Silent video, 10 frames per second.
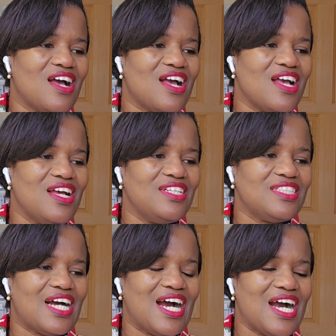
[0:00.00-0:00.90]

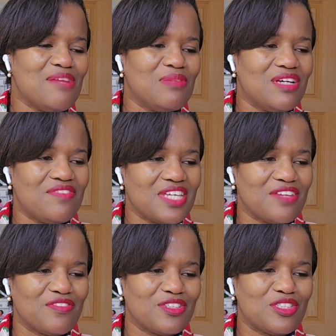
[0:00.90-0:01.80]
And I'm loving
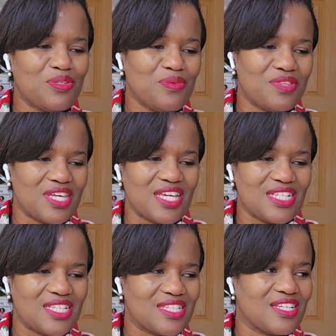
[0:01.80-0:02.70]
it for two
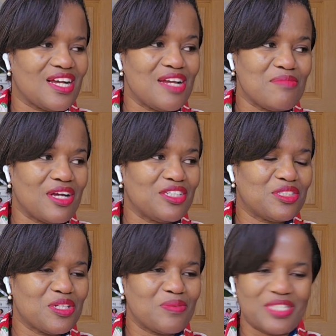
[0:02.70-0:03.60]
things. I'm not
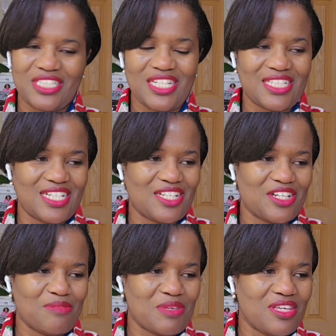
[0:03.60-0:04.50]
sure which is it
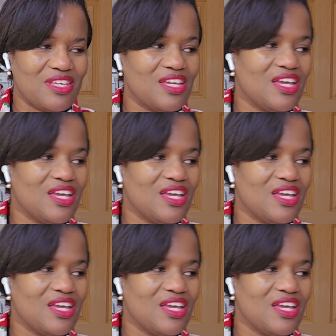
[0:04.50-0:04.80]
gonna be.